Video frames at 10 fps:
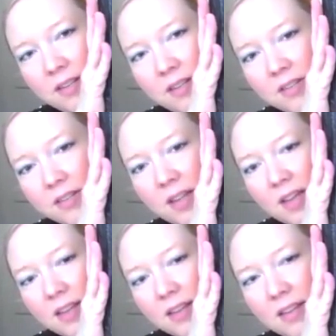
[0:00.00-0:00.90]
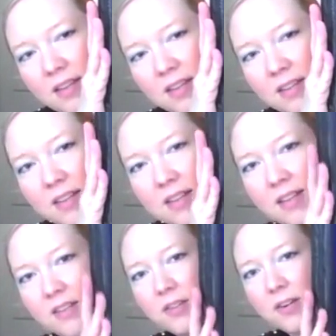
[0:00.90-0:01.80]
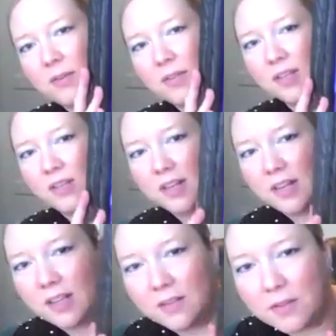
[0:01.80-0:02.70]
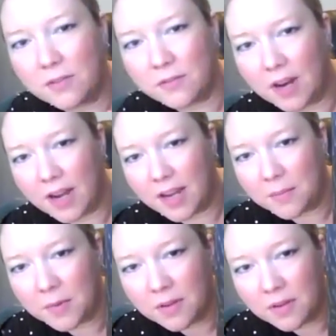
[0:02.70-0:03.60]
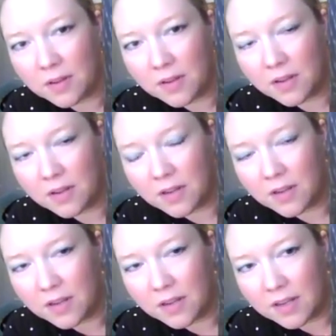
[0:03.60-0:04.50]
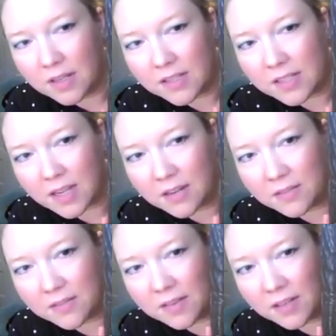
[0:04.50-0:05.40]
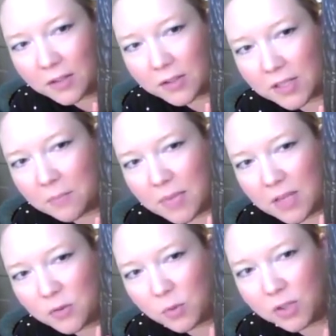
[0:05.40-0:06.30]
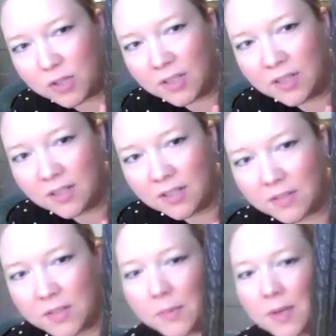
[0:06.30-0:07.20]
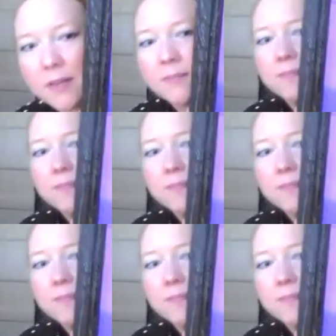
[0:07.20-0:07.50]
So yeah, it turned out really good, and I love the frame. It's kind of, it looks like beech wood of some kind.